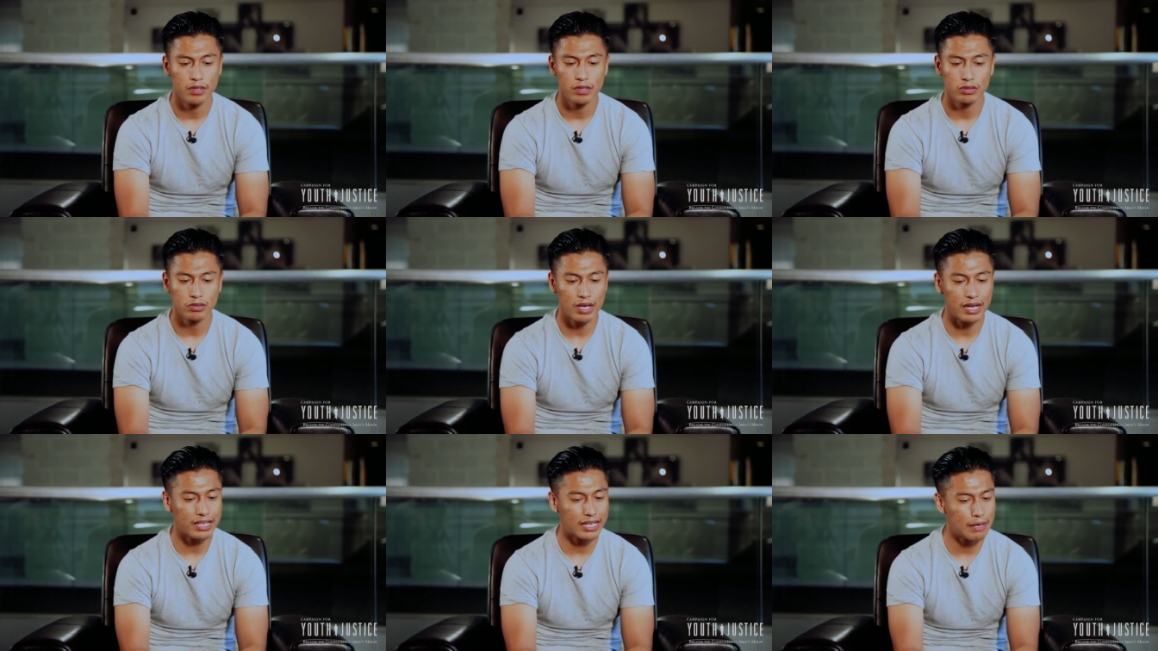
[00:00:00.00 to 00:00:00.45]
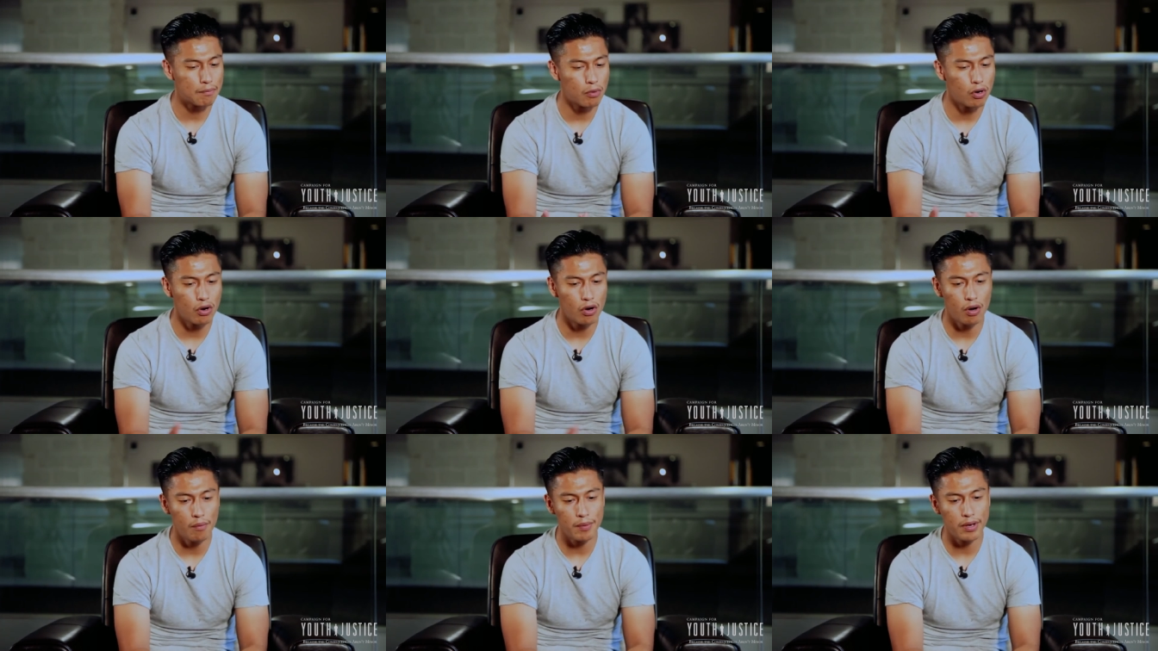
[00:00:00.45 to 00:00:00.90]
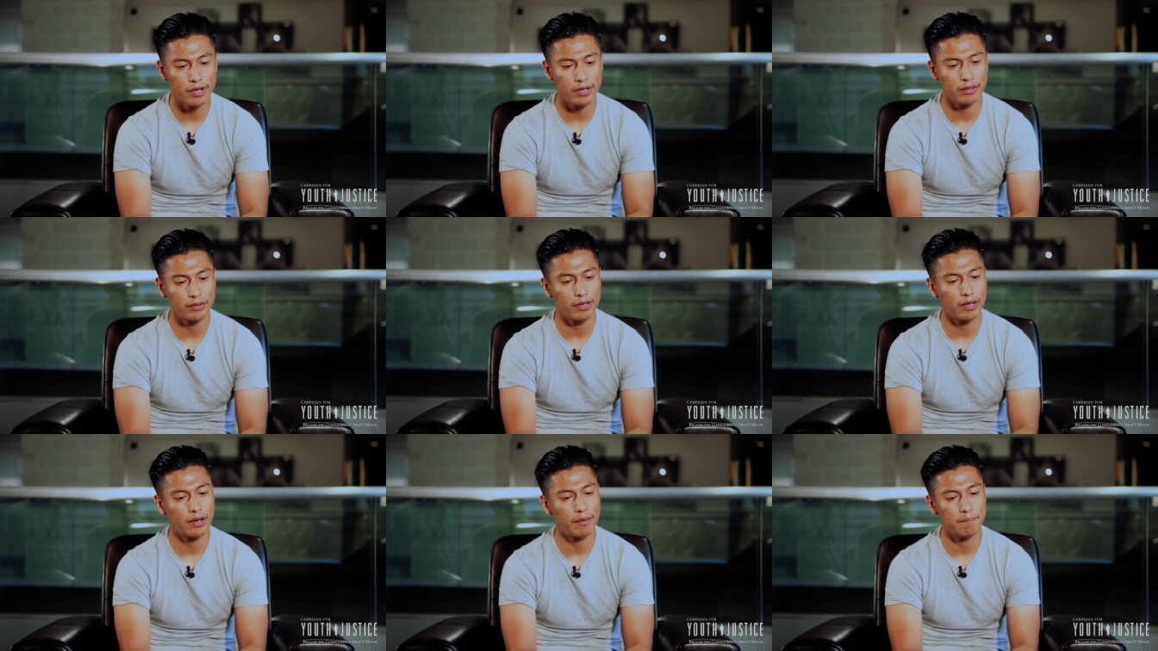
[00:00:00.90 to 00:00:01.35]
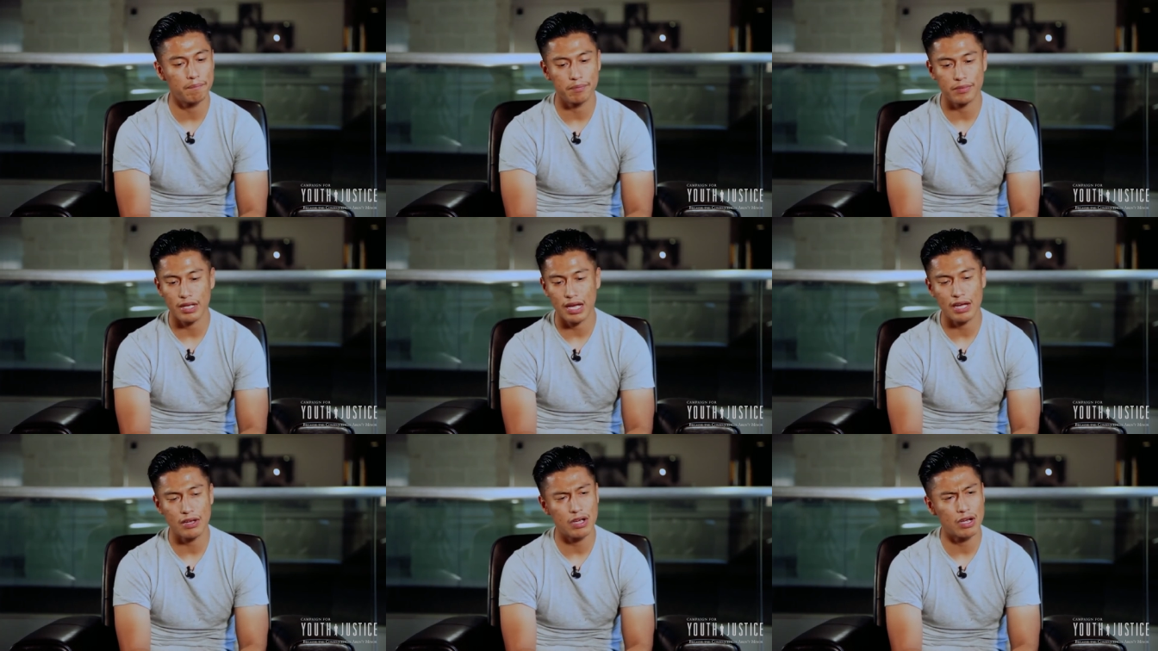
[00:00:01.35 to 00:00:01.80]
so I came home and um,
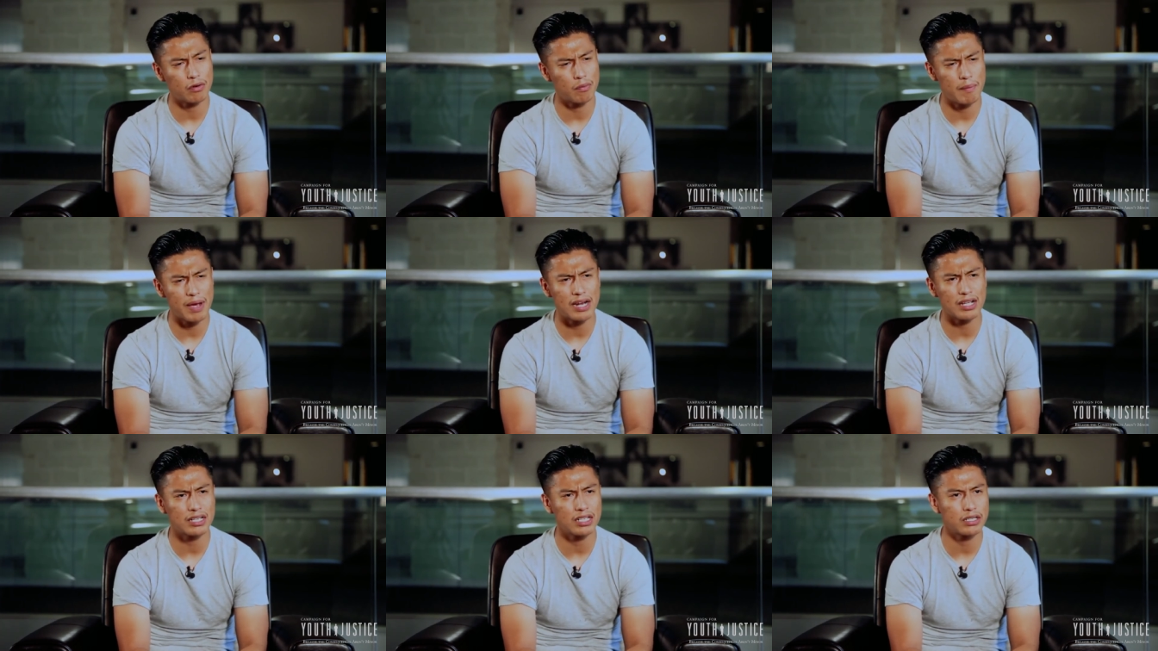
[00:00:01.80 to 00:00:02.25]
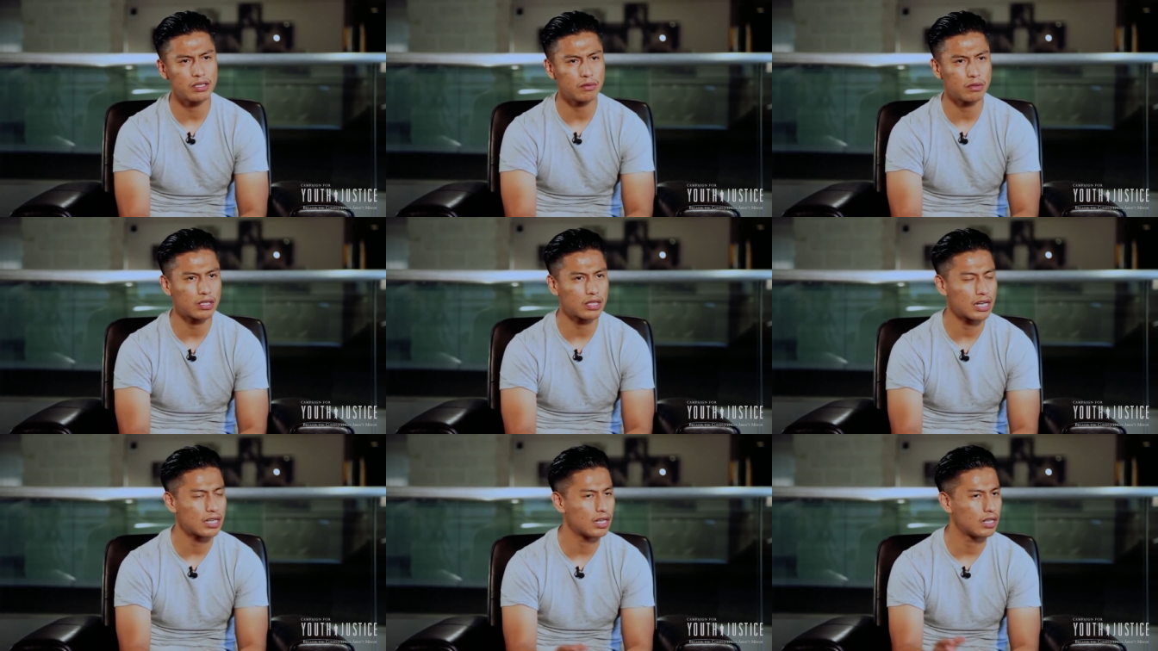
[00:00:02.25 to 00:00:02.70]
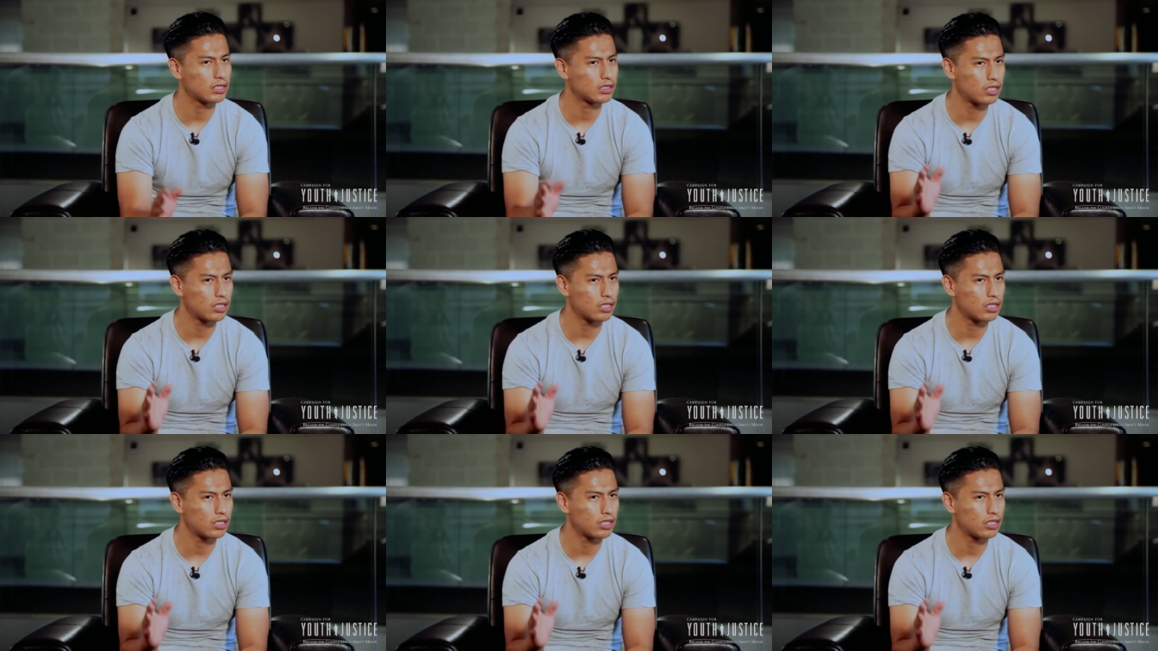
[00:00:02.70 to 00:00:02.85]
I automatically got,